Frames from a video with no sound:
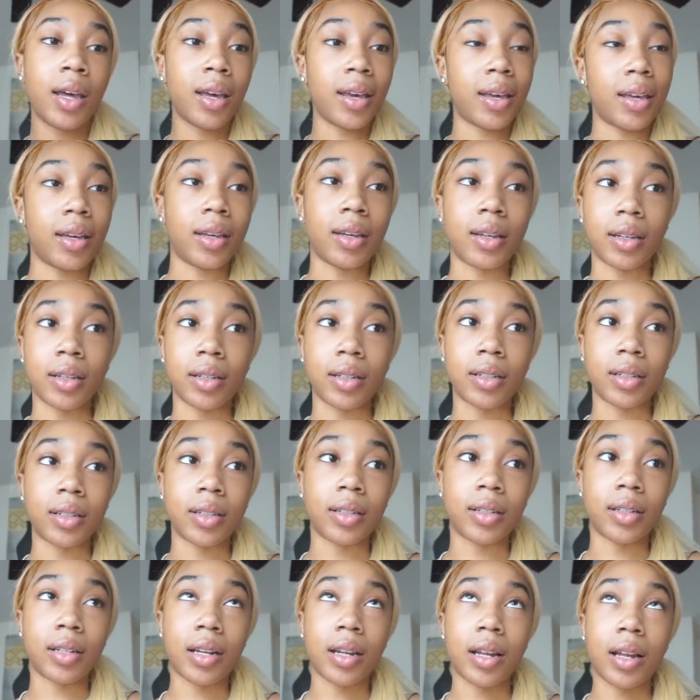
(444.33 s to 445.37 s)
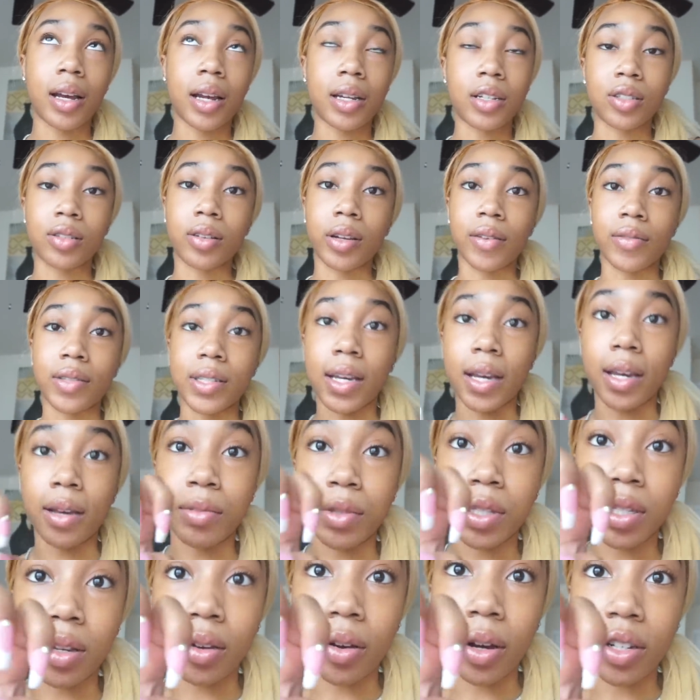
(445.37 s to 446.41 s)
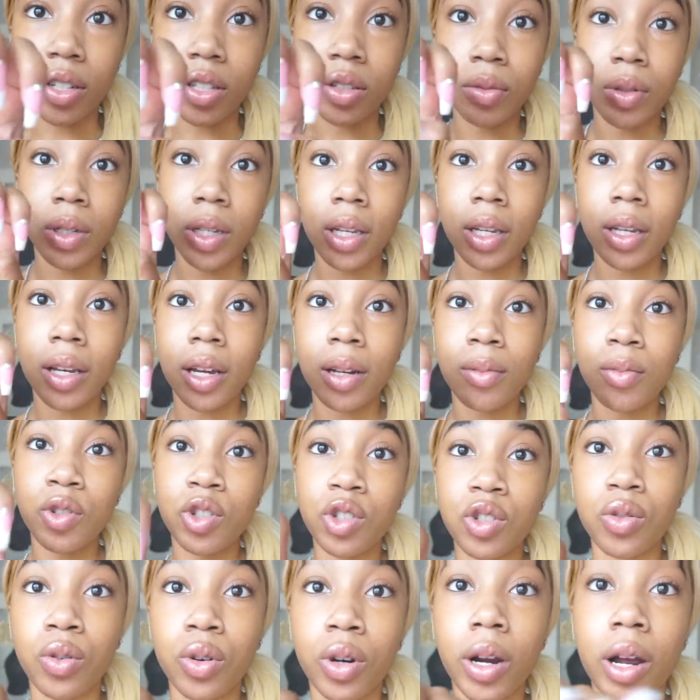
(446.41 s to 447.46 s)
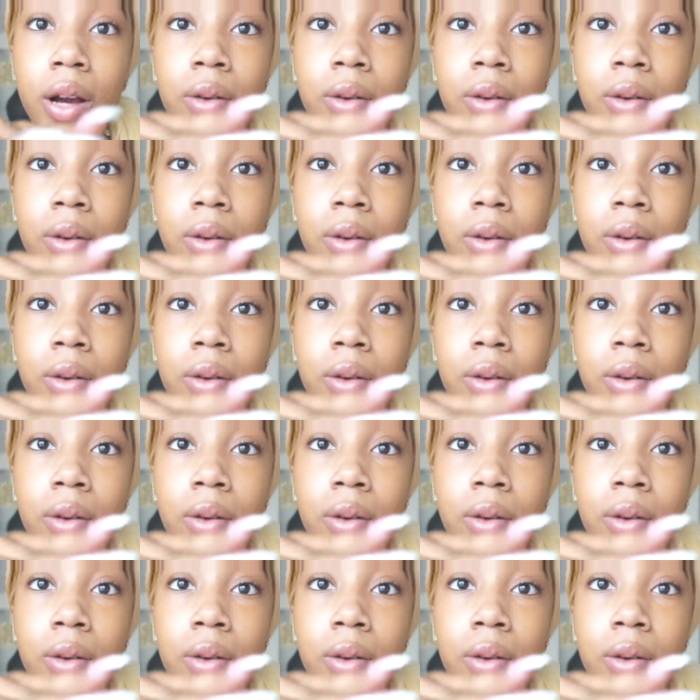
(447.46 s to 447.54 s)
and I just don't have time, so I just went ahead and got them short.